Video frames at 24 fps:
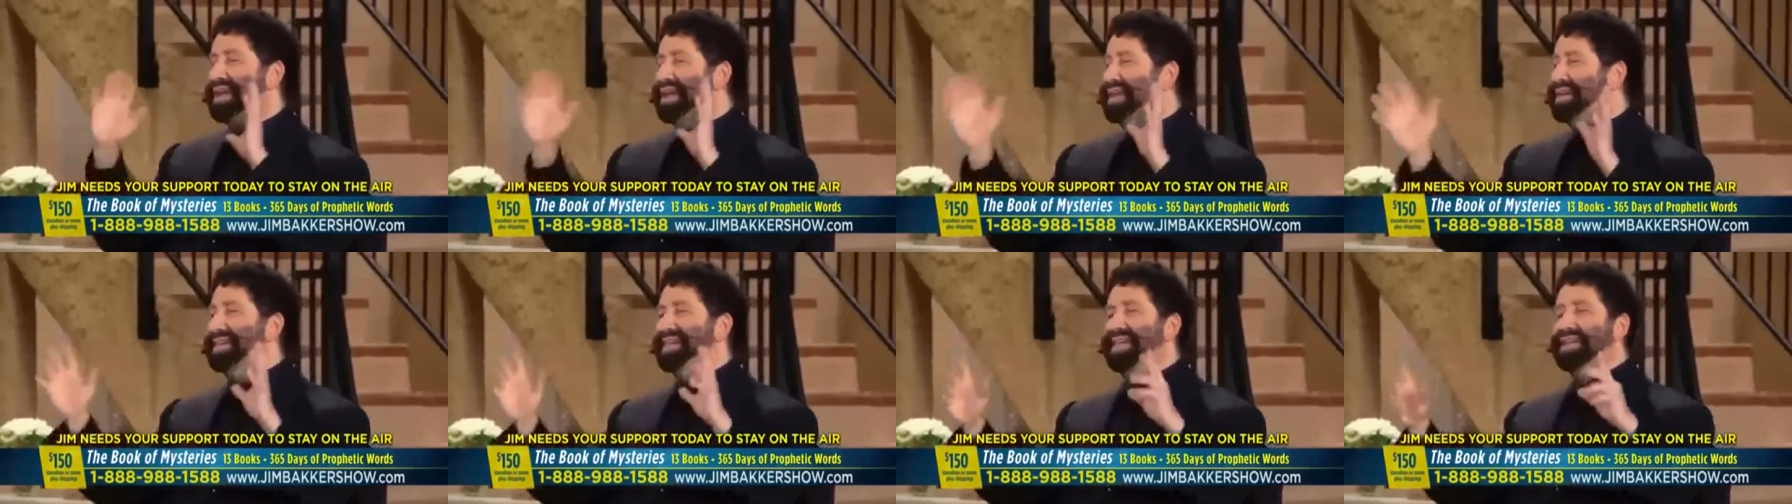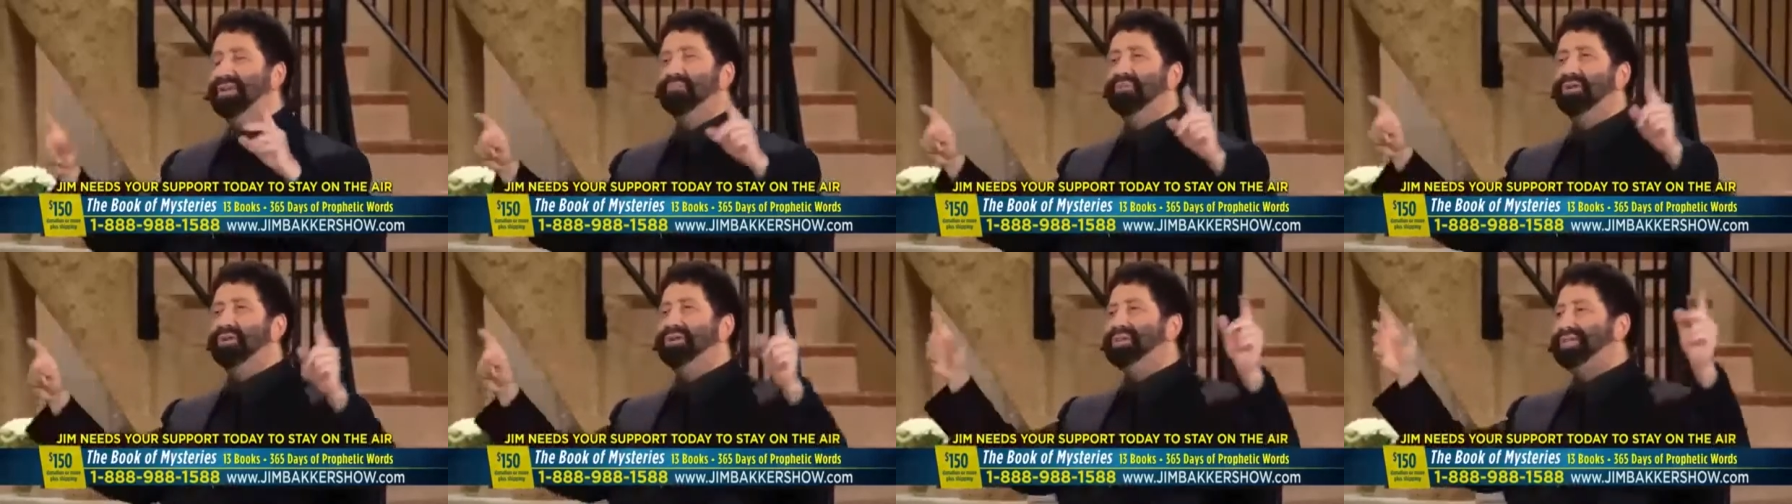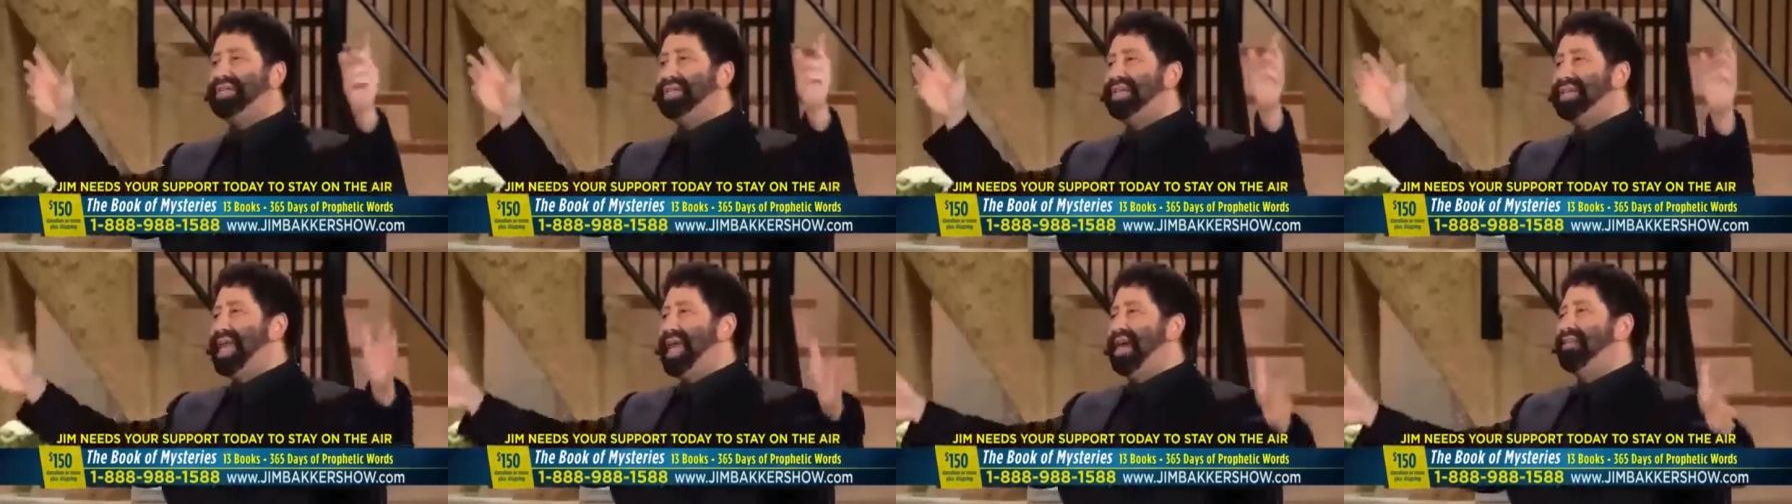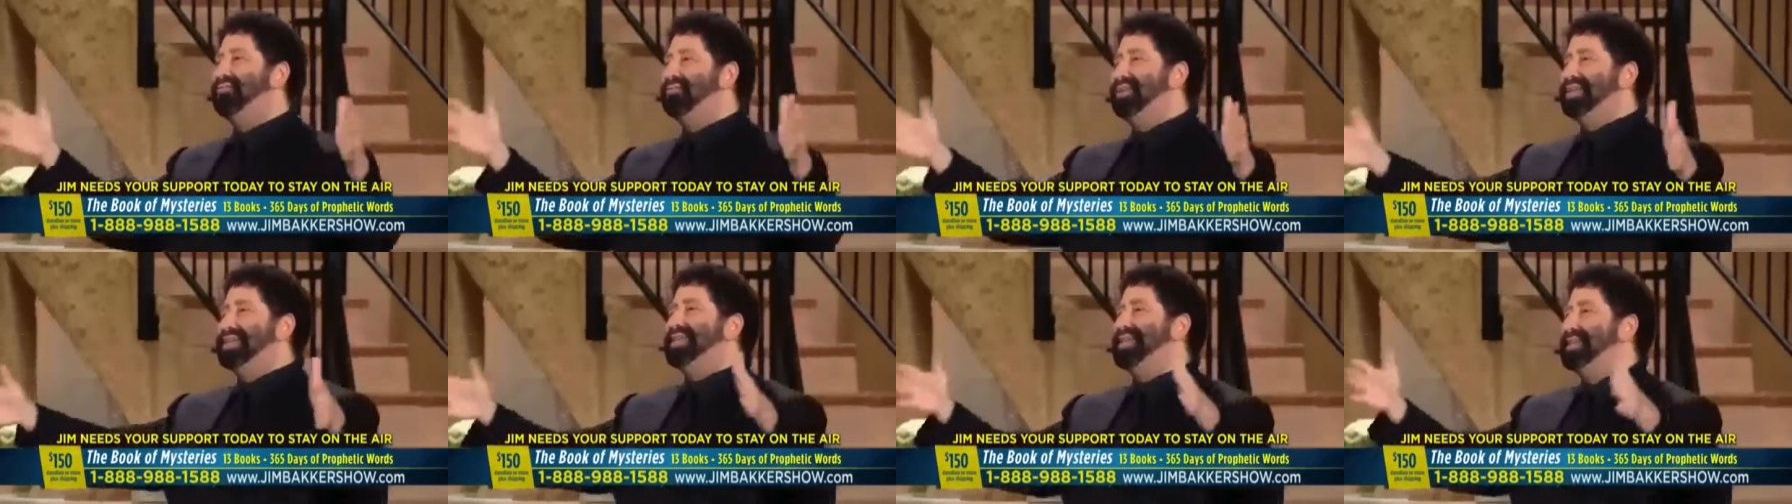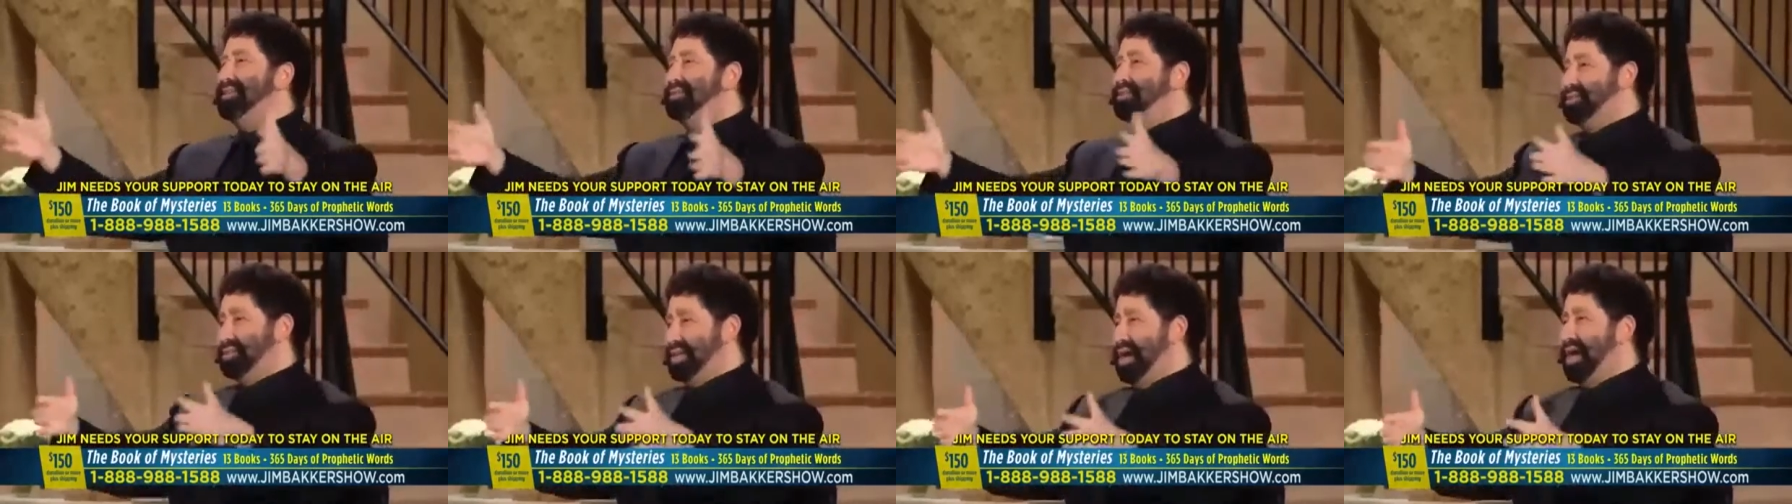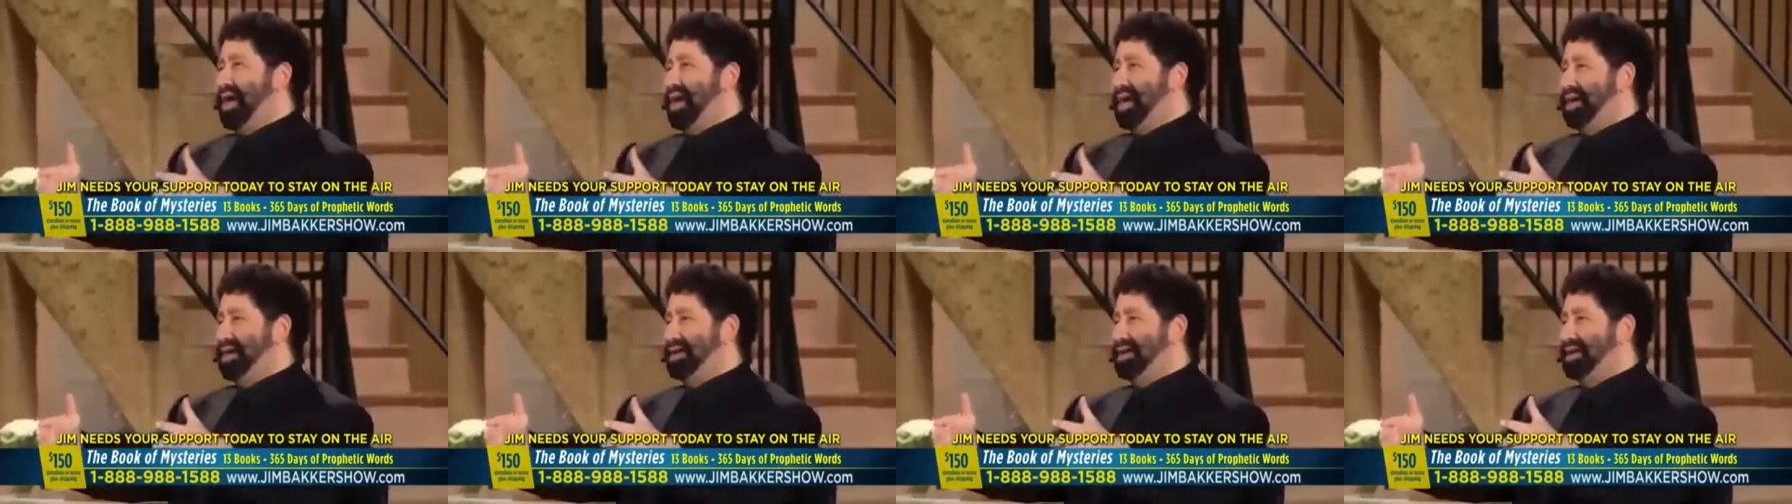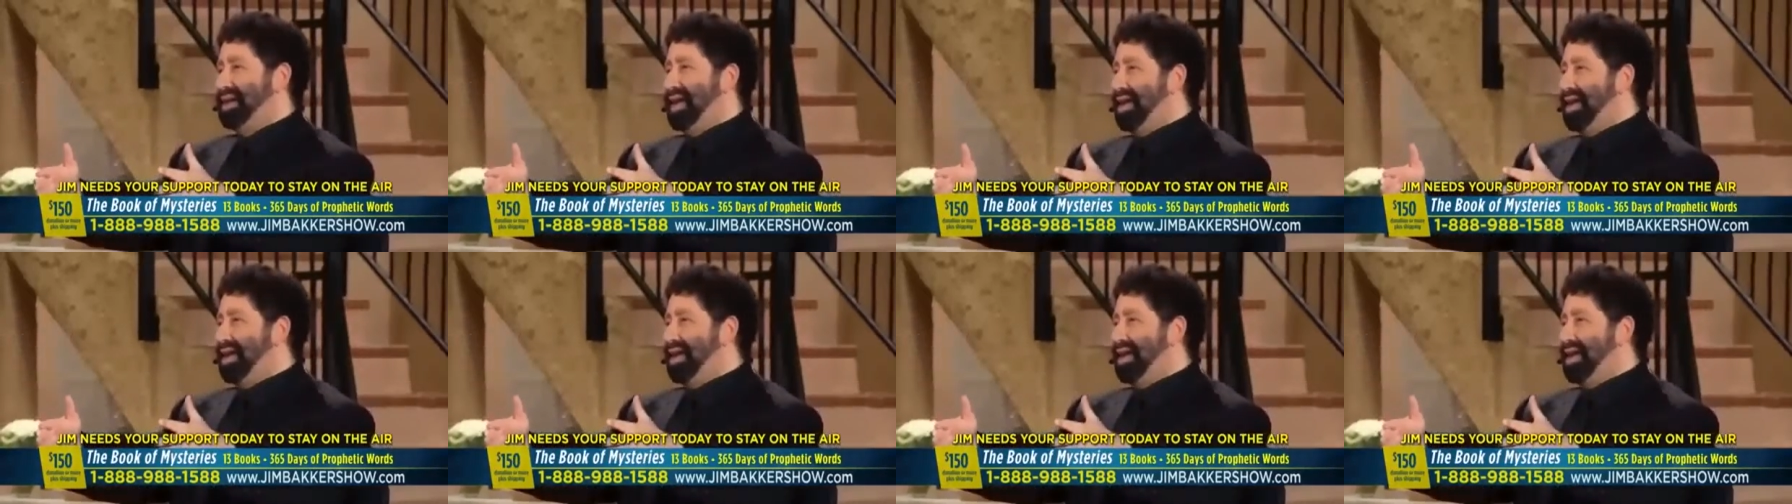anything, we're seeing every single sign.